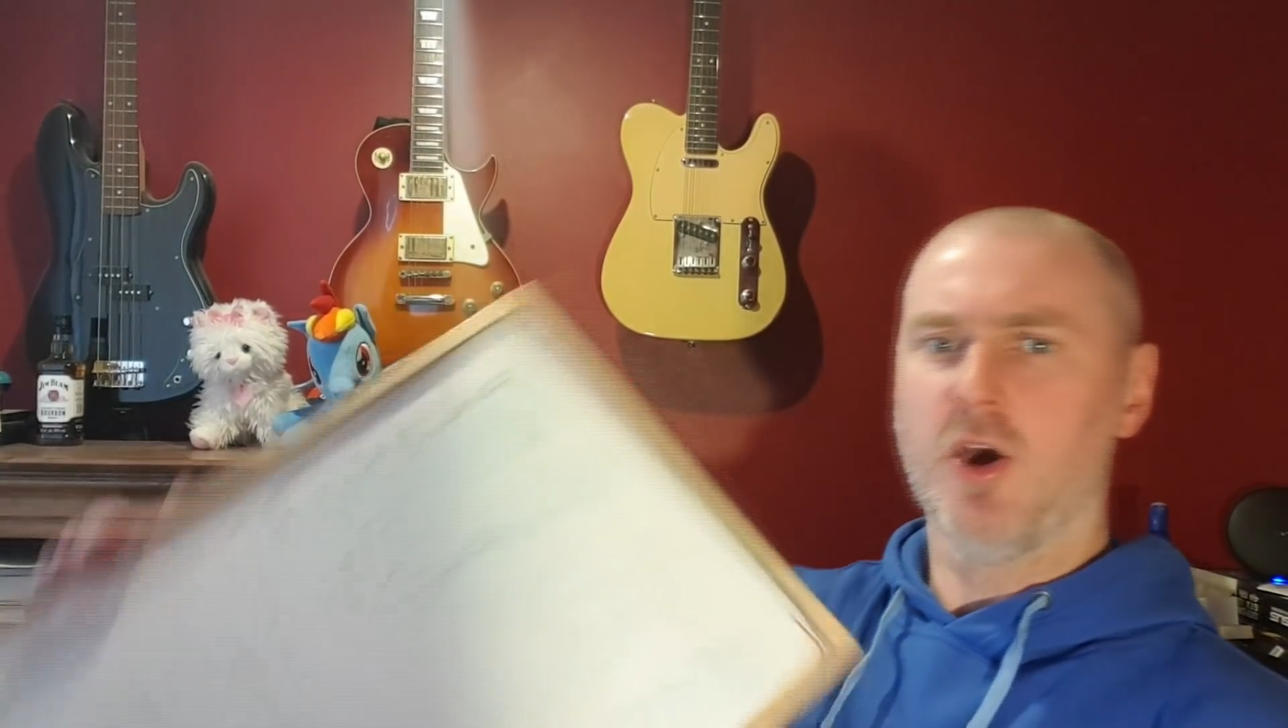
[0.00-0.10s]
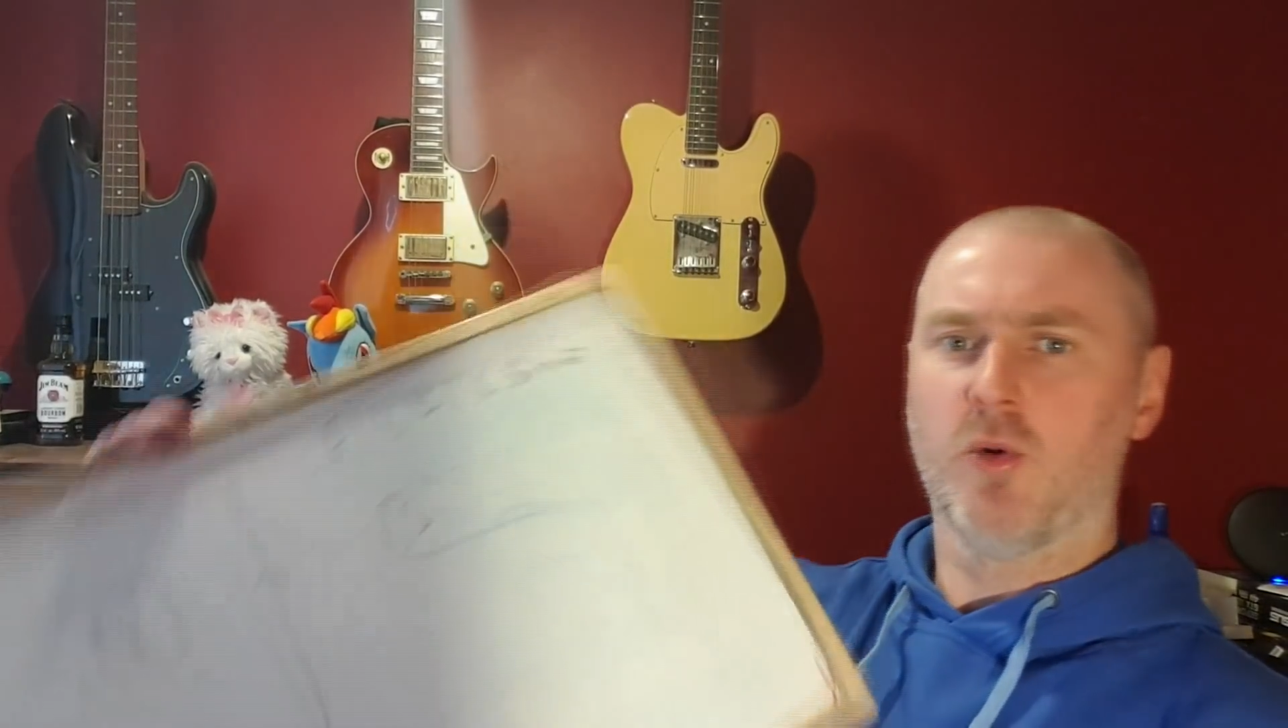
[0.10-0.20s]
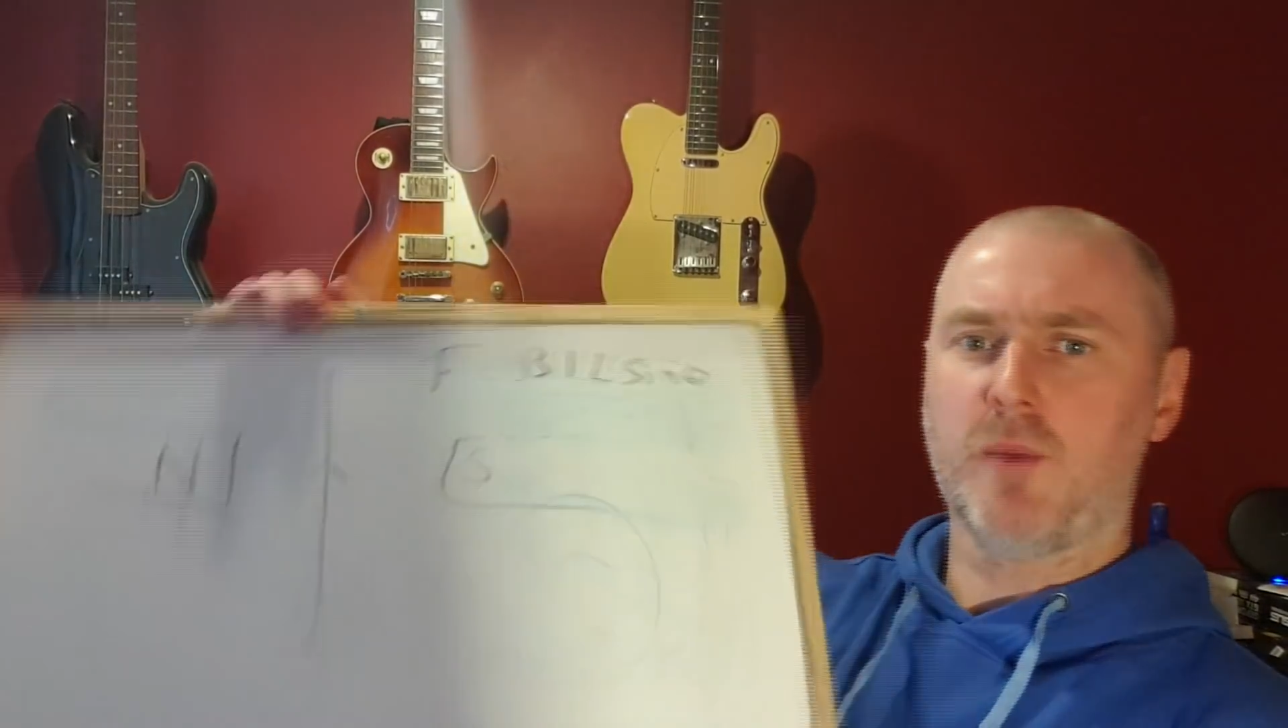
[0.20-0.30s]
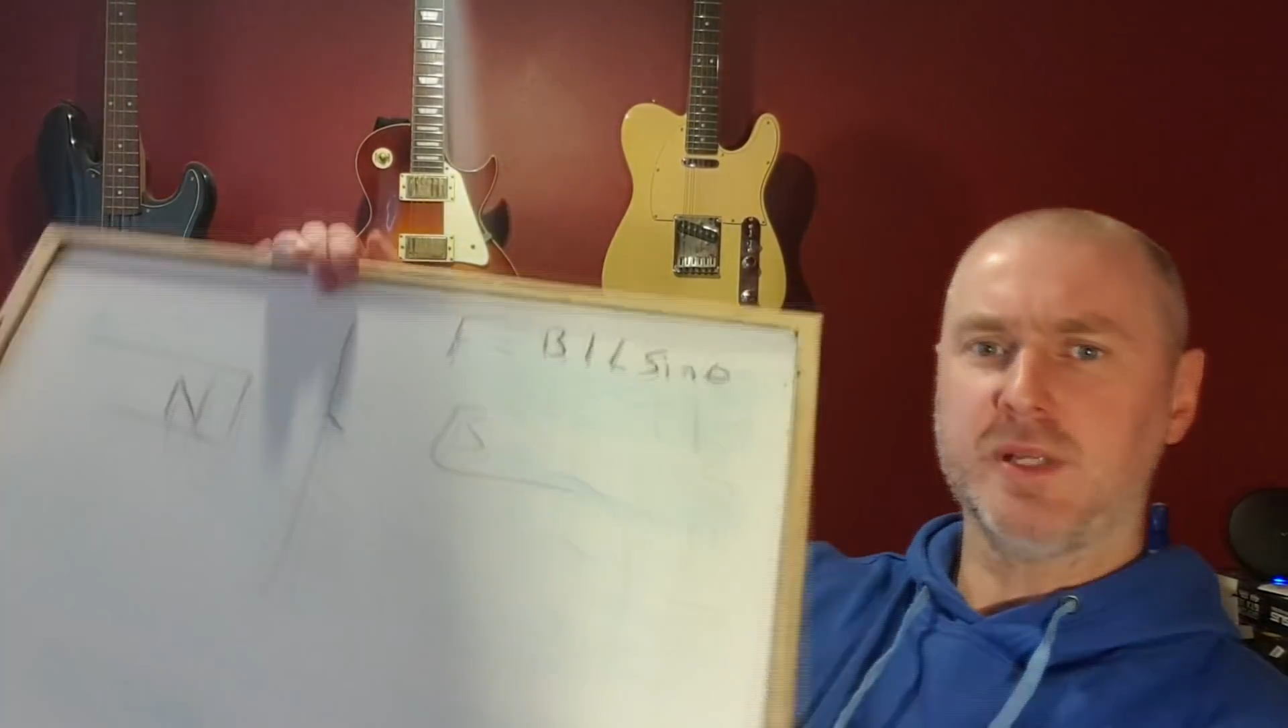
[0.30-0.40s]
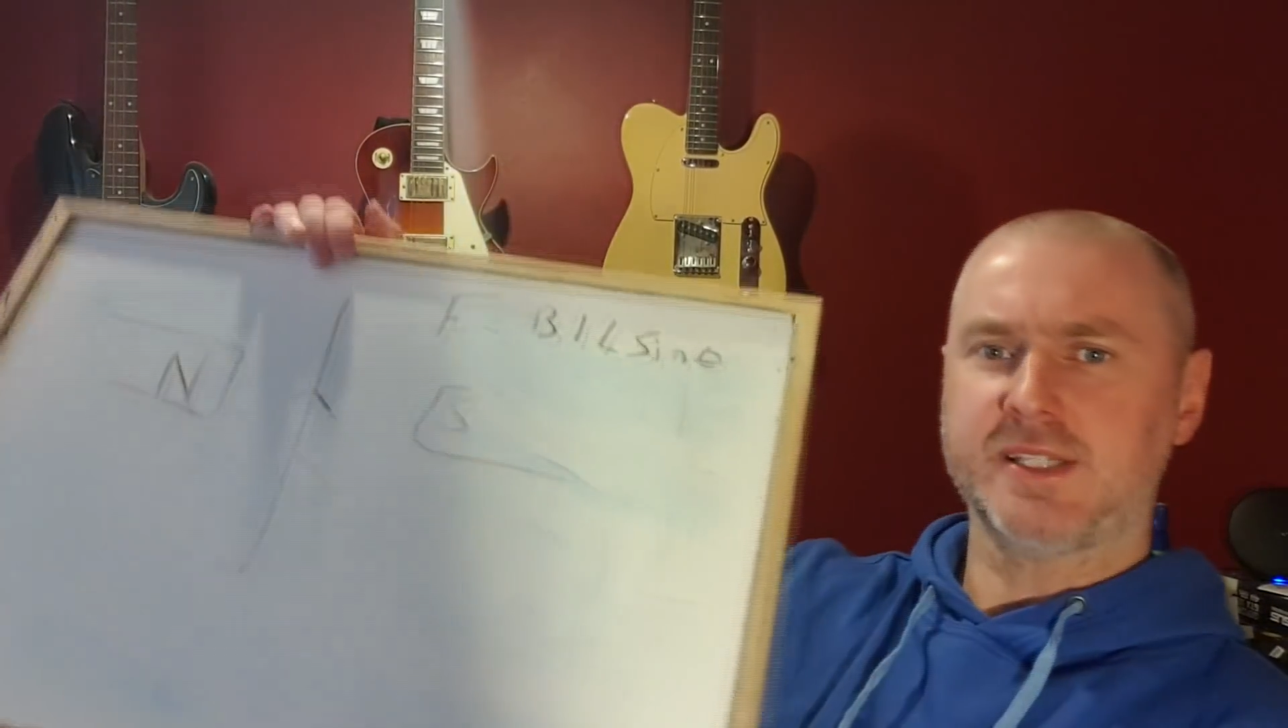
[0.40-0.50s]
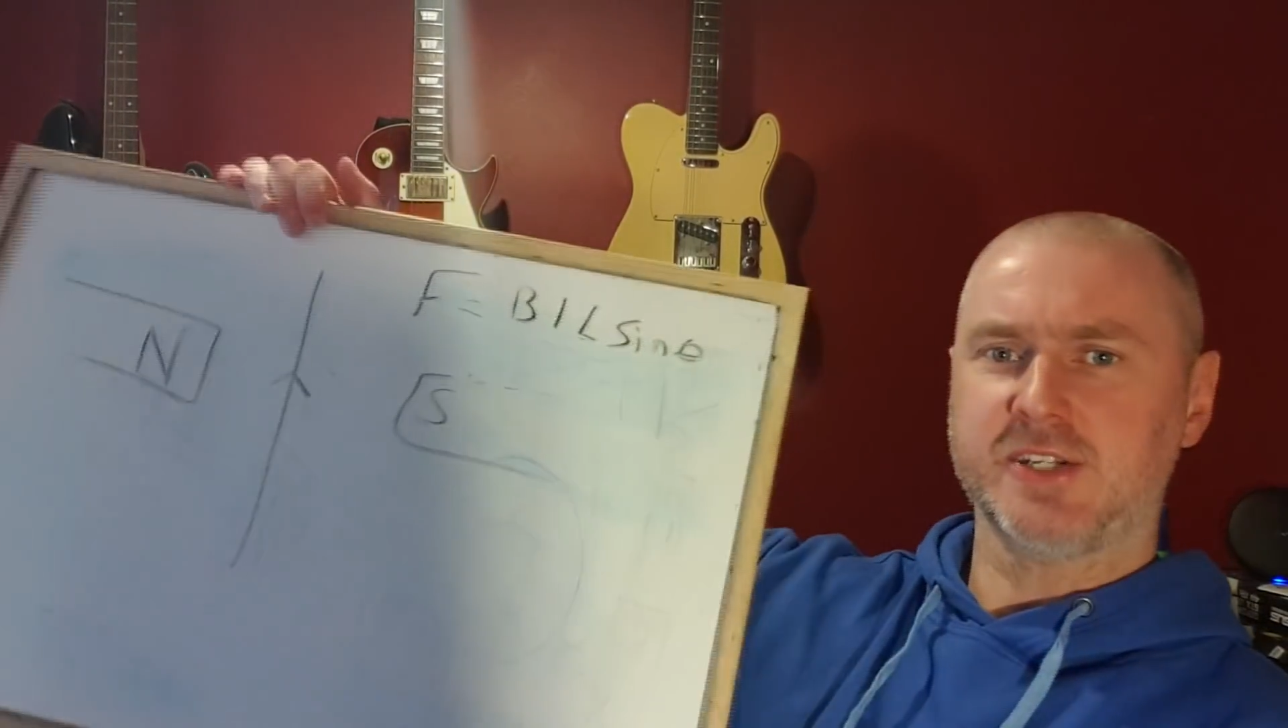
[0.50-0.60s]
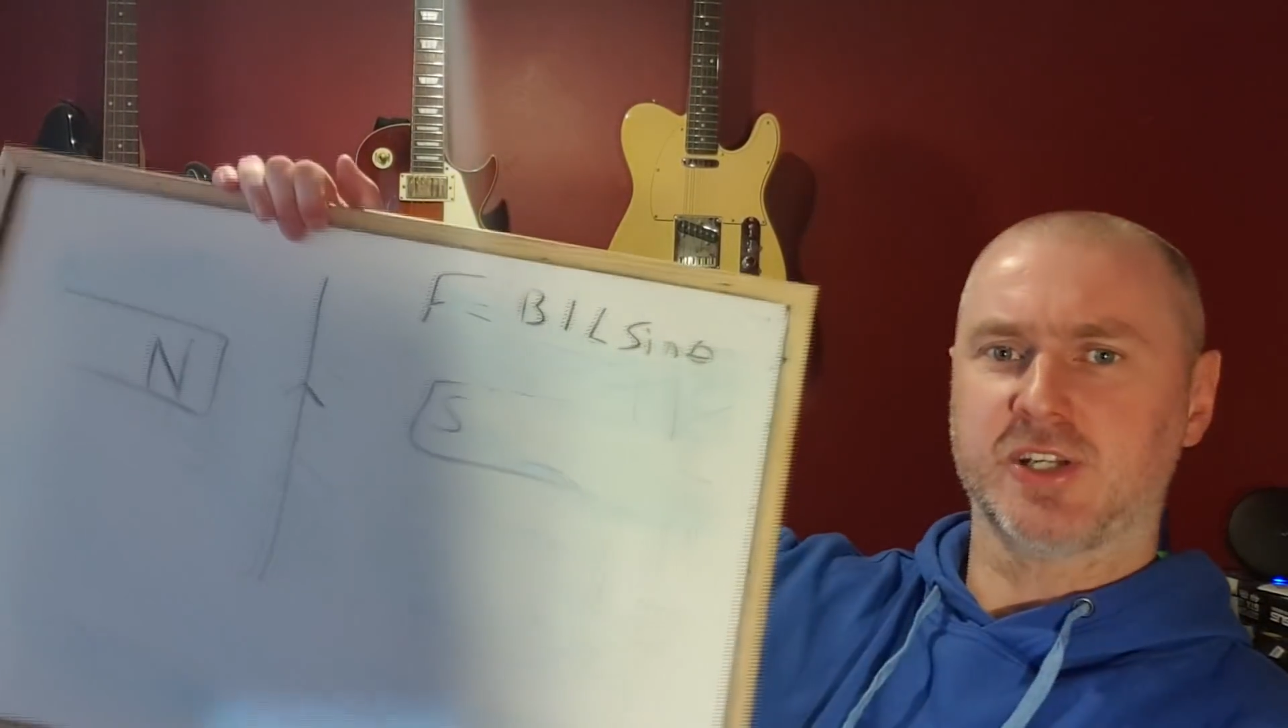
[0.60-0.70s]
When we teach